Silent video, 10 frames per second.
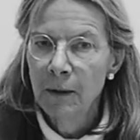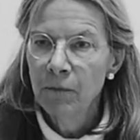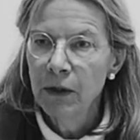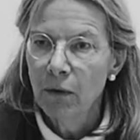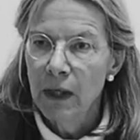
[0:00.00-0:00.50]

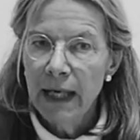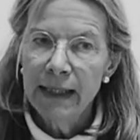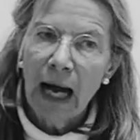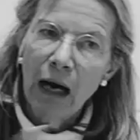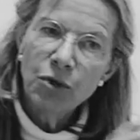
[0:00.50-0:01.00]

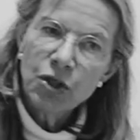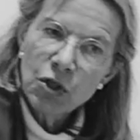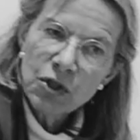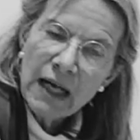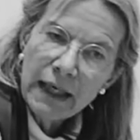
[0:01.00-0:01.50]
and our
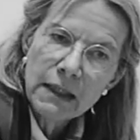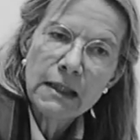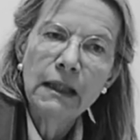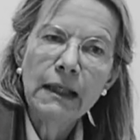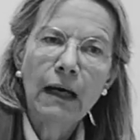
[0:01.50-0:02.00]

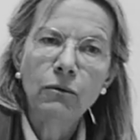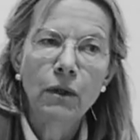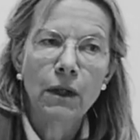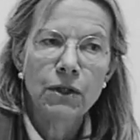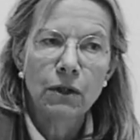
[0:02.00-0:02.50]
society now,
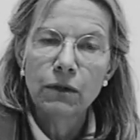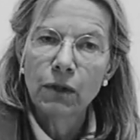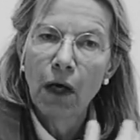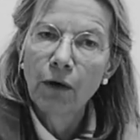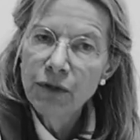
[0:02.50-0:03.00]
the
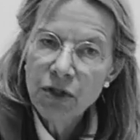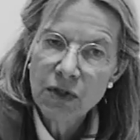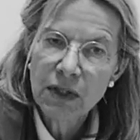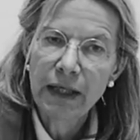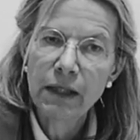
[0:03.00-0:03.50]
current
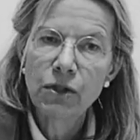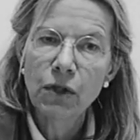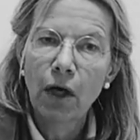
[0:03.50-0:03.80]
society,